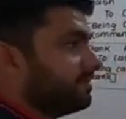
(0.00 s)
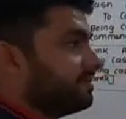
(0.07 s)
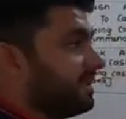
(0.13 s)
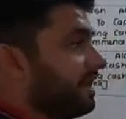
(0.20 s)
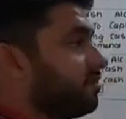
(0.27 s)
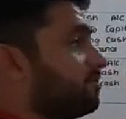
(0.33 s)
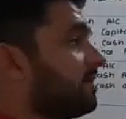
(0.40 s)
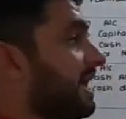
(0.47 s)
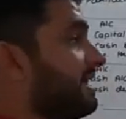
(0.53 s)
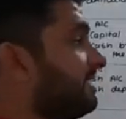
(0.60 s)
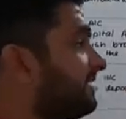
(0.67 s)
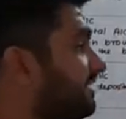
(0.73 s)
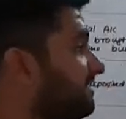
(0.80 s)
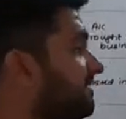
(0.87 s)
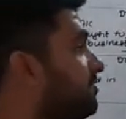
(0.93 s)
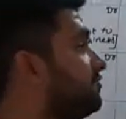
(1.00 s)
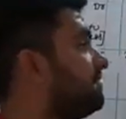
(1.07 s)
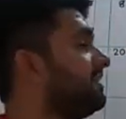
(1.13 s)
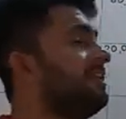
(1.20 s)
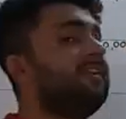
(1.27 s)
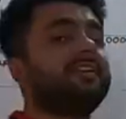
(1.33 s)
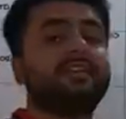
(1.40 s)
Now I can give
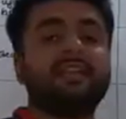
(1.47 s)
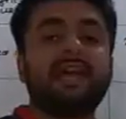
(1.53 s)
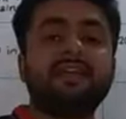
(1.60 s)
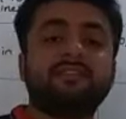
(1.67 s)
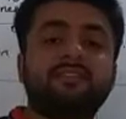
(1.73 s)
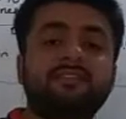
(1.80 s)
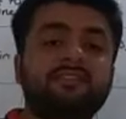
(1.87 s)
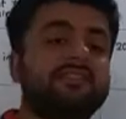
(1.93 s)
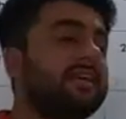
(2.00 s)
the detail like this,